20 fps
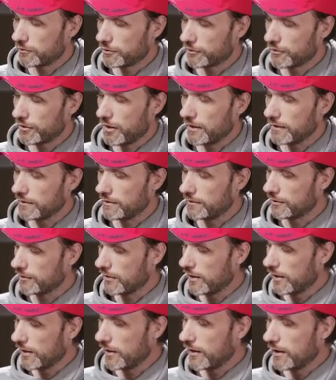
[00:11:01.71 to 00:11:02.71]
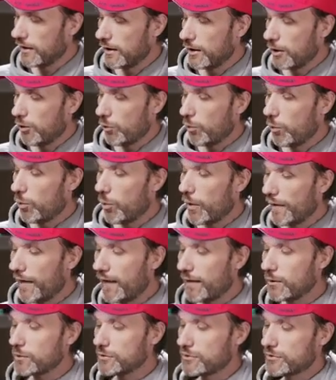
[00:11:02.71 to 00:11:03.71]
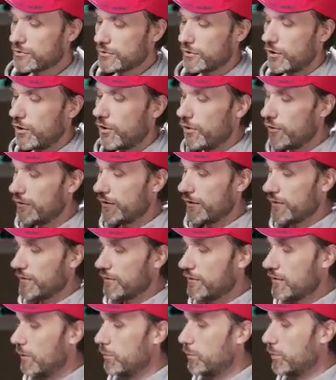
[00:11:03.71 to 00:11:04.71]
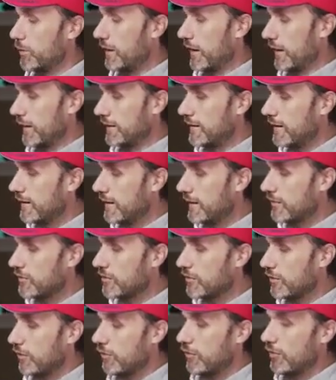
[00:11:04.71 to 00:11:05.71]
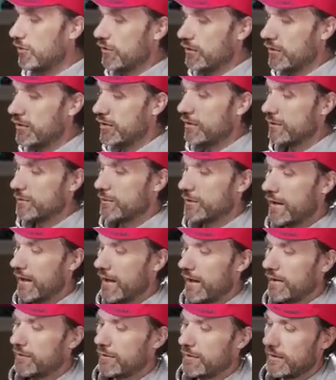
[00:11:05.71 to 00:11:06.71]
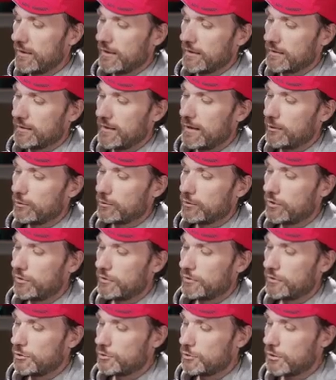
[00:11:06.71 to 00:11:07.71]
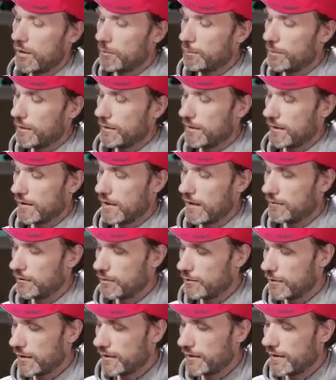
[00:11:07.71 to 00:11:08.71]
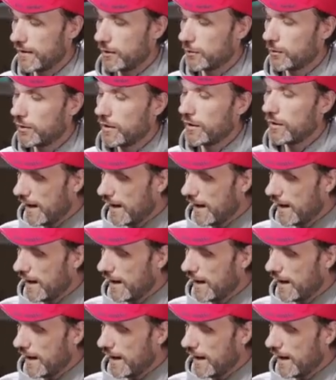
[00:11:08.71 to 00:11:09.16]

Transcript: for Zhiyun is, when I was holding this gimbal like this, or when I have it like down on the tripod like I have it right now,